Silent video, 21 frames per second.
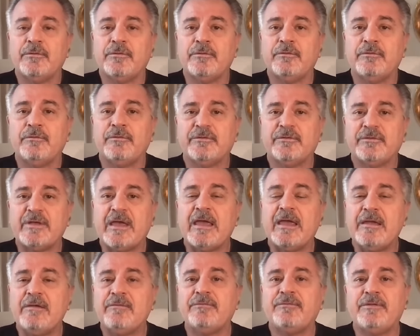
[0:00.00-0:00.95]
to
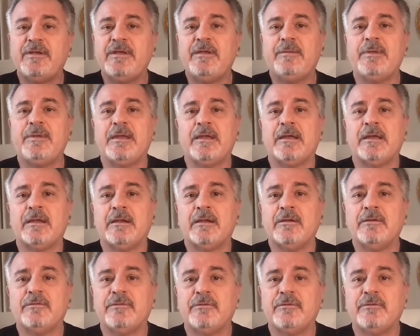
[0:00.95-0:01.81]
save T B N and